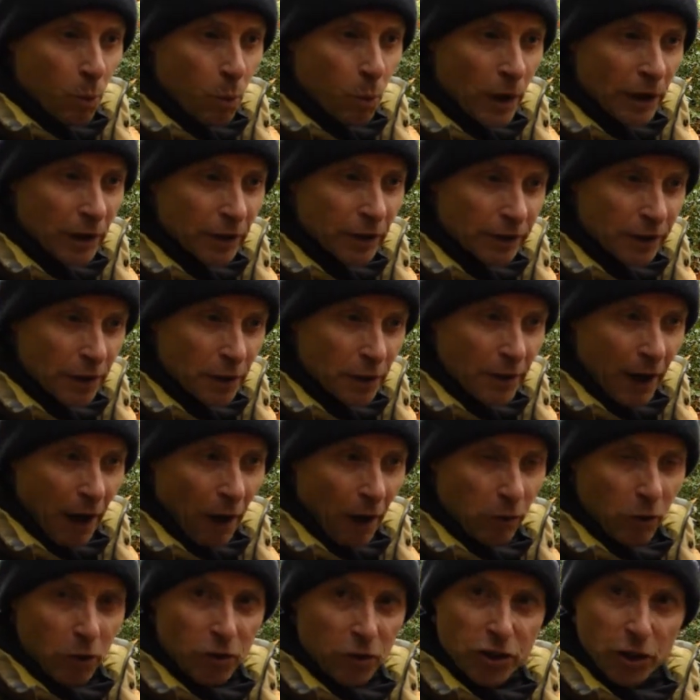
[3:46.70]
when I do that
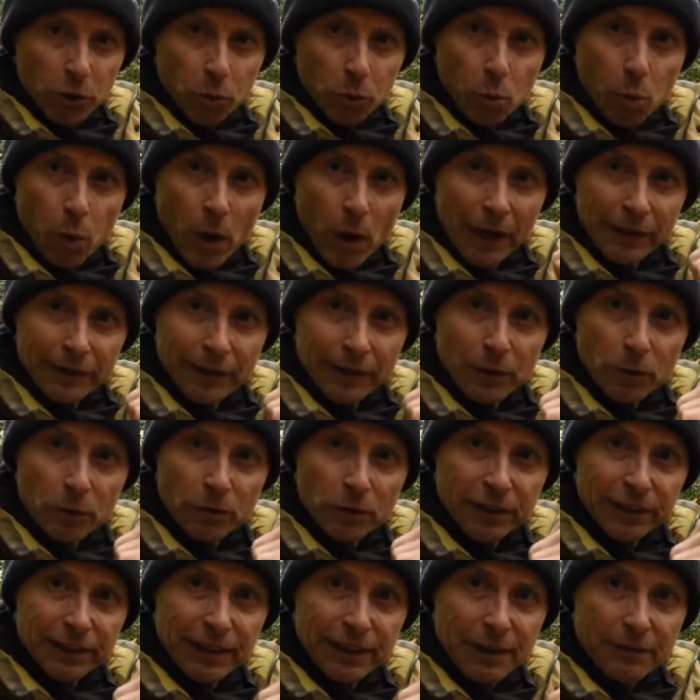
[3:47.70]
I've got just one
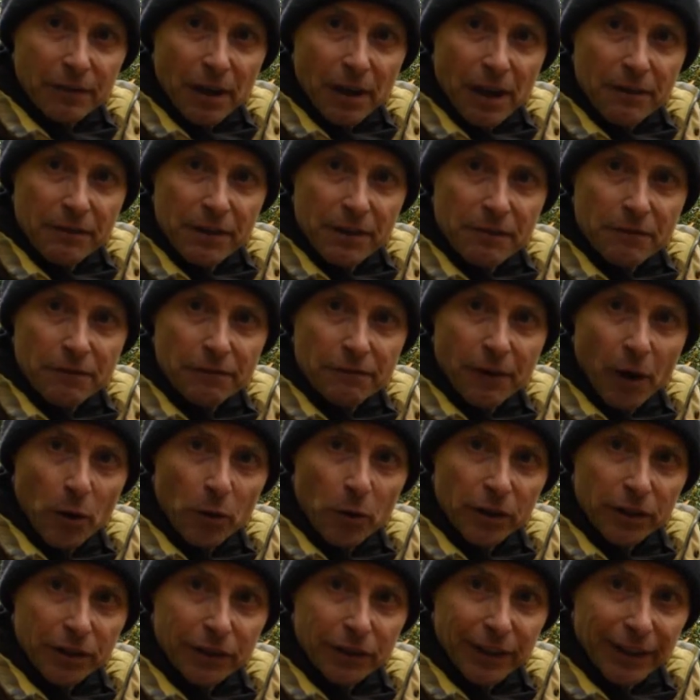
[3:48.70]
little sliver of
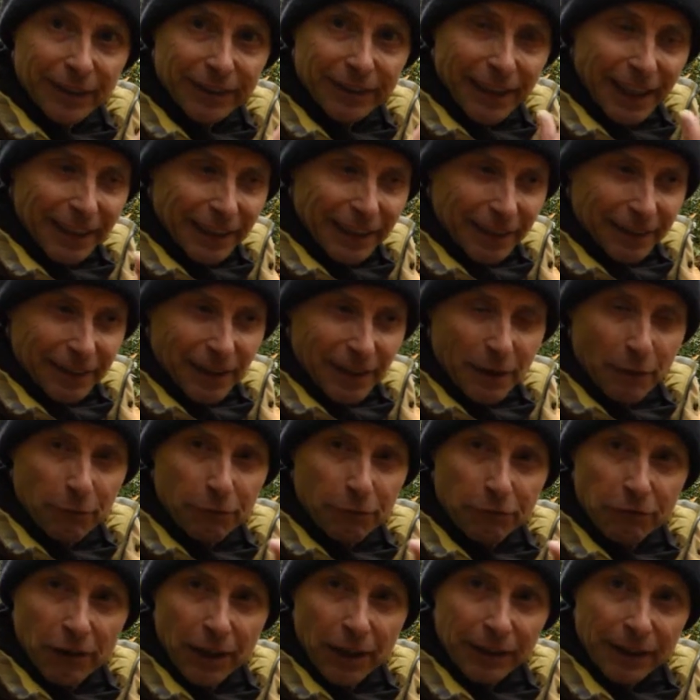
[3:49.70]
in-focusness, and that's at the
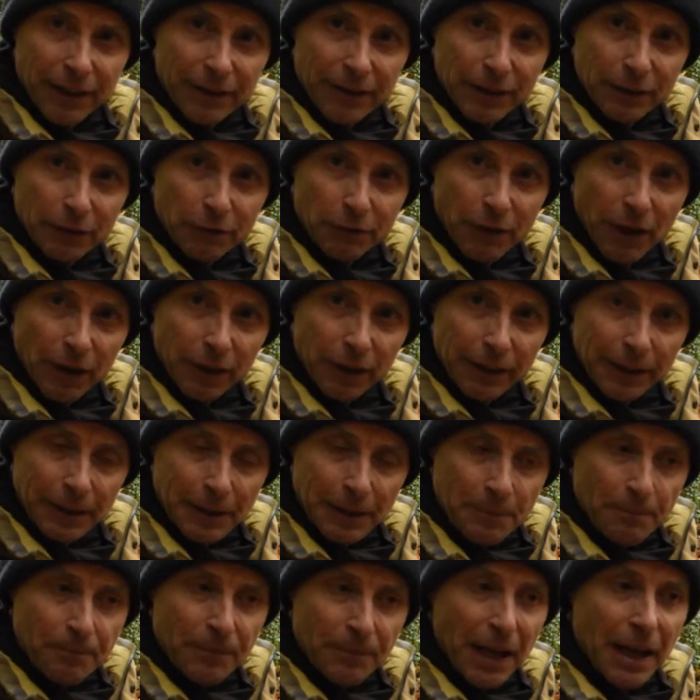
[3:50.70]
front of this
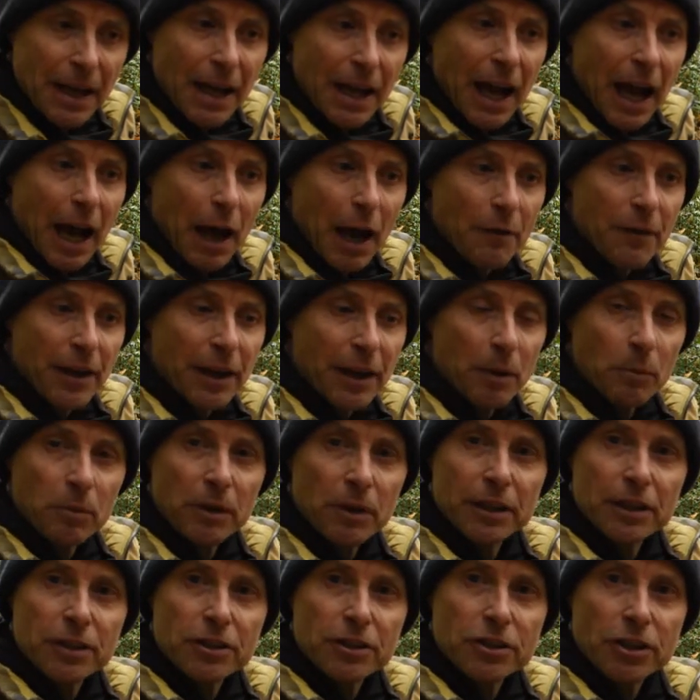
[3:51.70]
fungi, and then I'm
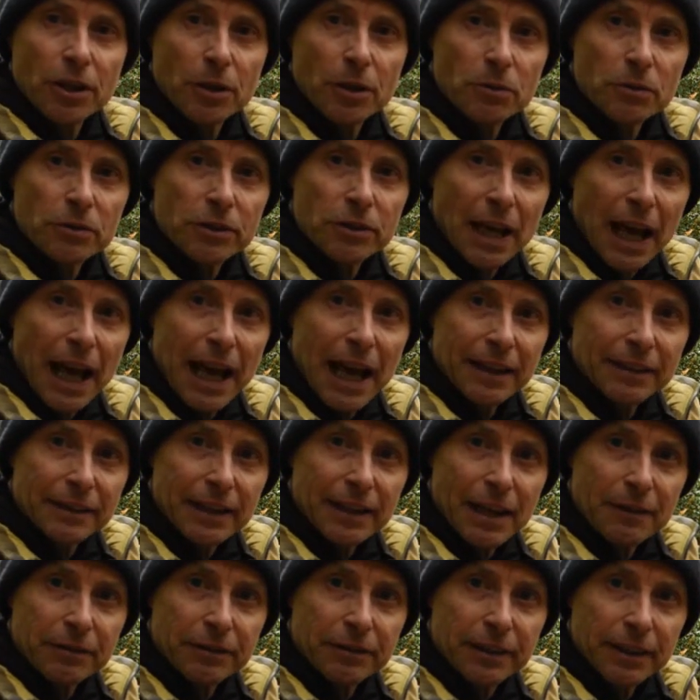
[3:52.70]
going to shoot at
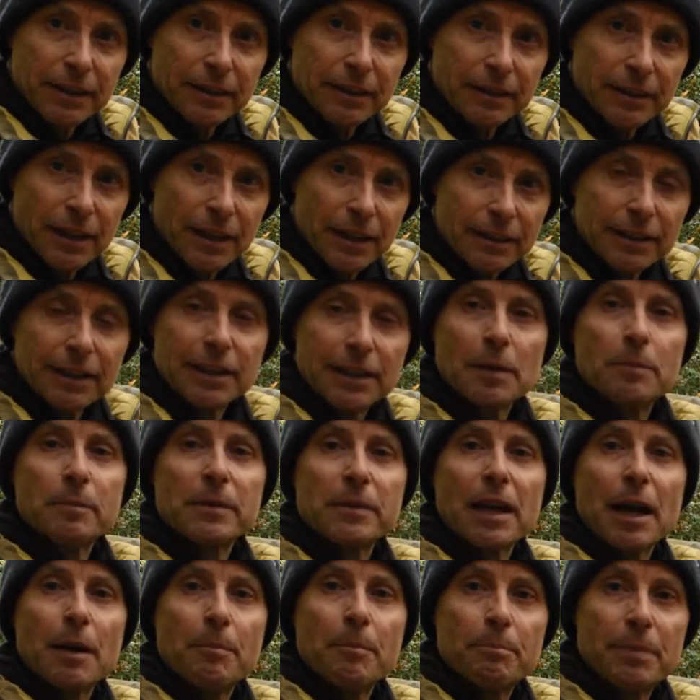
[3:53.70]
f/16 to give
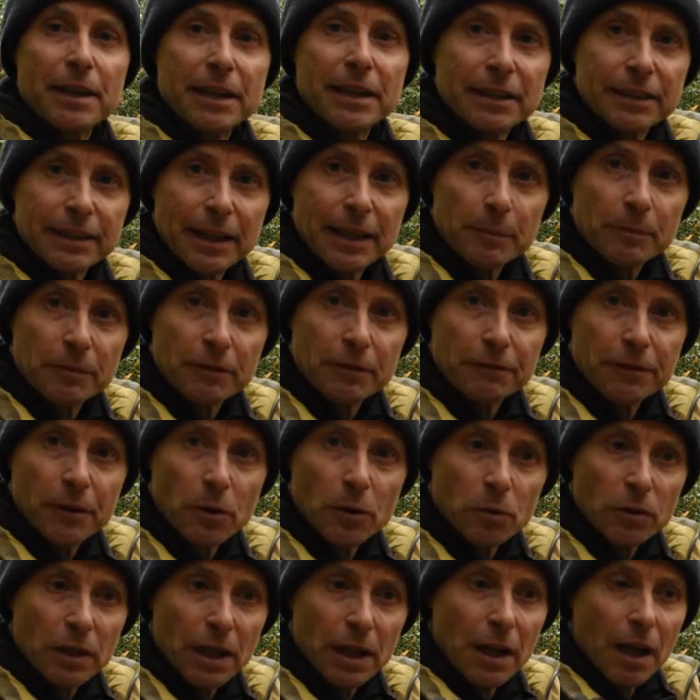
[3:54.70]
me a bigger depth of
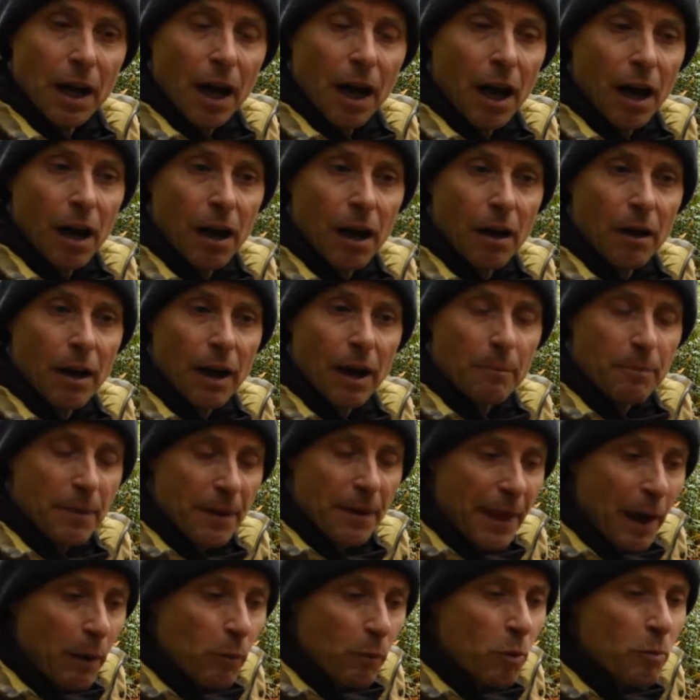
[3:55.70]
field,
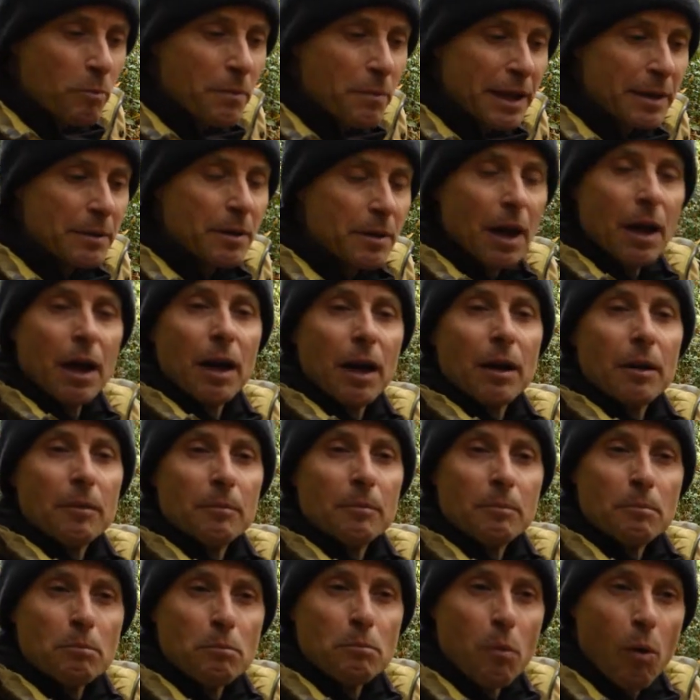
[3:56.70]
but that will mean
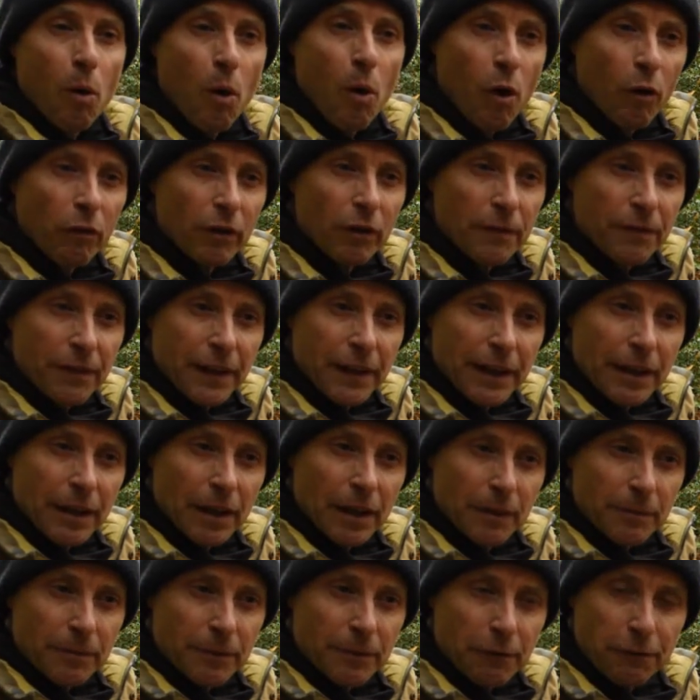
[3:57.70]
more of
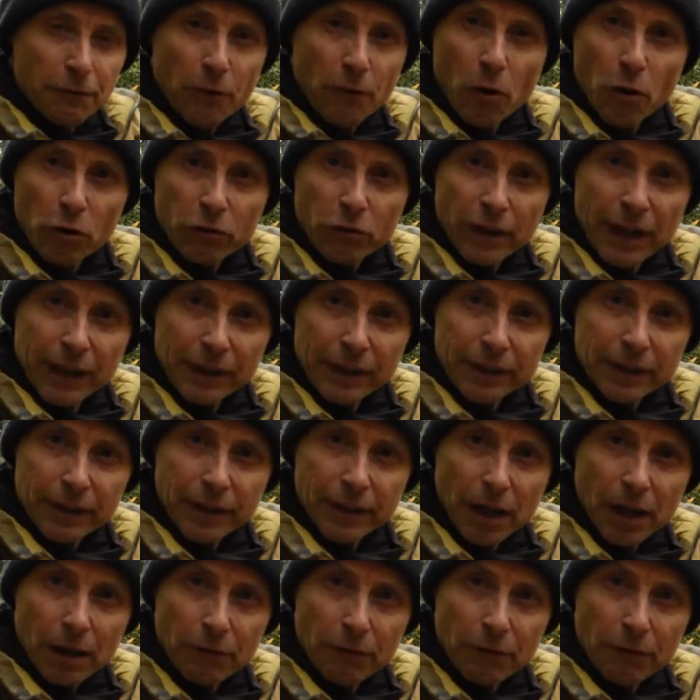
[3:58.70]
the foreground